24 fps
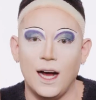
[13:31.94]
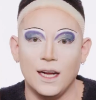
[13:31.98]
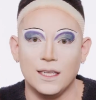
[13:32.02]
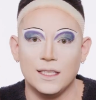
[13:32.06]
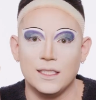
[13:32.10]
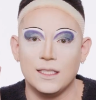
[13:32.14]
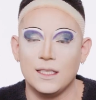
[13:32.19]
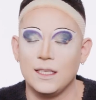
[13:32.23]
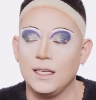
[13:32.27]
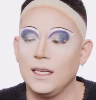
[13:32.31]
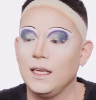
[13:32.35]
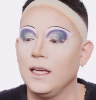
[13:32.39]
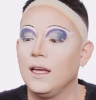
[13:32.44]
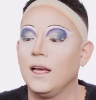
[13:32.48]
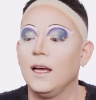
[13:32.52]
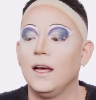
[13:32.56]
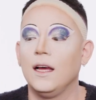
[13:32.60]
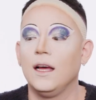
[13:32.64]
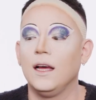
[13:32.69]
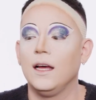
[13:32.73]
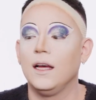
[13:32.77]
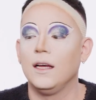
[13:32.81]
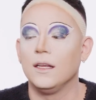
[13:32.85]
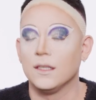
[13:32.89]
honestly,
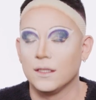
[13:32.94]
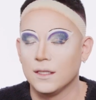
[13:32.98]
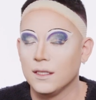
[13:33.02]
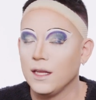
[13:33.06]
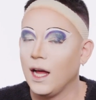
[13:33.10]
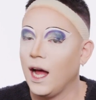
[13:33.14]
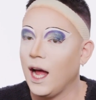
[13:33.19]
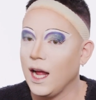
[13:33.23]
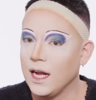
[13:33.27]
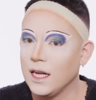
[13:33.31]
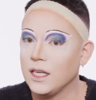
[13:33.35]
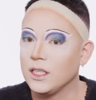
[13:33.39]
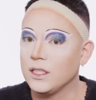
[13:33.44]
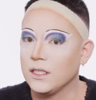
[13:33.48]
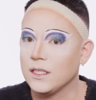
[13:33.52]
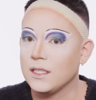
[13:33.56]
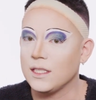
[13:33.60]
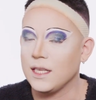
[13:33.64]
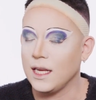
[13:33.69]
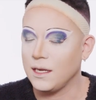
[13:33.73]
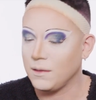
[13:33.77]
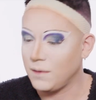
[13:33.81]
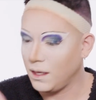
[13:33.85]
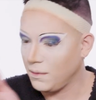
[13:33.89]
I
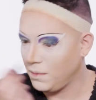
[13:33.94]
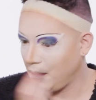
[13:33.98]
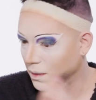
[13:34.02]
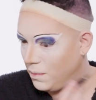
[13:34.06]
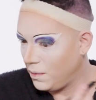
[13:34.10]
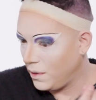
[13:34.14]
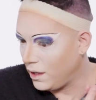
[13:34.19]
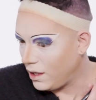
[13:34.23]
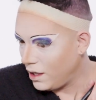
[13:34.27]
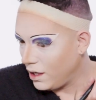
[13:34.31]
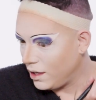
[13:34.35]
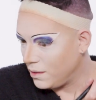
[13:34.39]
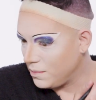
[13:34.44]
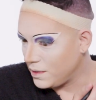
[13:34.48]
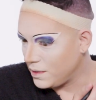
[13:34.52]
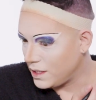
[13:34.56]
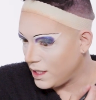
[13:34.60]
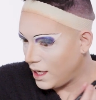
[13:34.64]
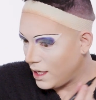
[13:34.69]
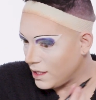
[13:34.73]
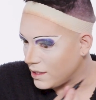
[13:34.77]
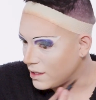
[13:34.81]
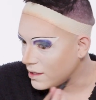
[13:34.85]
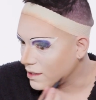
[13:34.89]
understand why people are
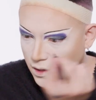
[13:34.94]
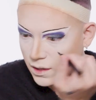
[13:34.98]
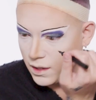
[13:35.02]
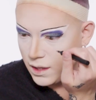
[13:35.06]
obsessed.